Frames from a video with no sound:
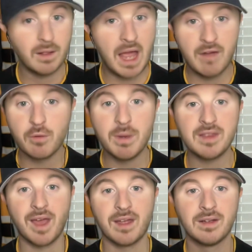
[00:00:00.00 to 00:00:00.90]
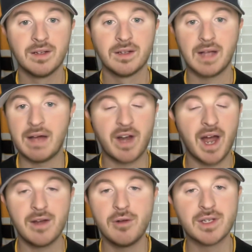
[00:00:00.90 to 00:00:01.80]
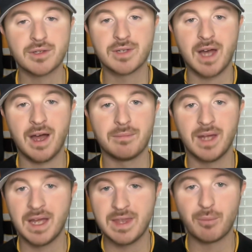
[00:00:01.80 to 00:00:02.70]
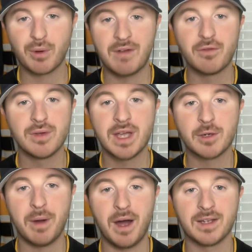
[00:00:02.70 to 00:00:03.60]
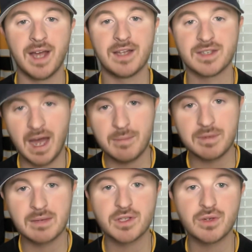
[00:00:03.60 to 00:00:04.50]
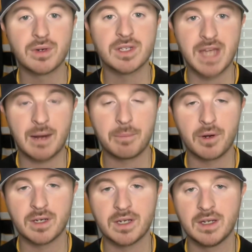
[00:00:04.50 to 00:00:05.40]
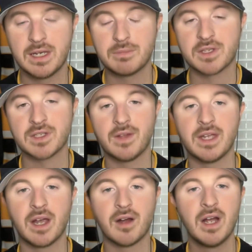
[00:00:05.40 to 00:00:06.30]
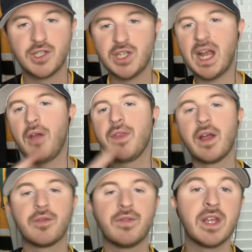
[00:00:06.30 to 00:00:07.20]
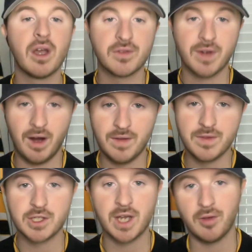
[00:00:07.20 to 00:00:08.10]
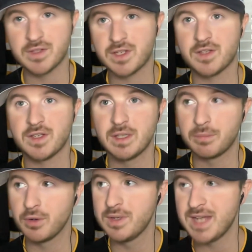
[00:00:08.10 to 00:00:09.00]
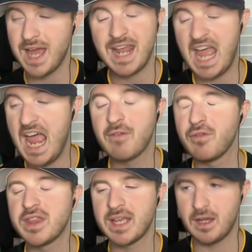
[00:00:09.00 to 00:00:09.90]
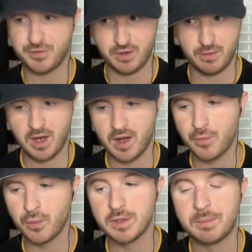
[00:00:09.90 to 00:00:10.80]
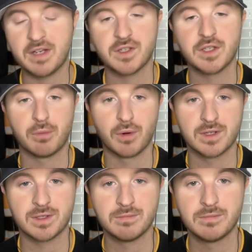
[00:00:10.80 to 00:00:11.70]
every weekday, live at high noon Eastern time, and then wherever you get your podcasts. I'm Cam Stewart. Zach Burke keeps us on the air. Check out the other videos on the channel discussing the Bruins and everything else going on in the world of Boston sports.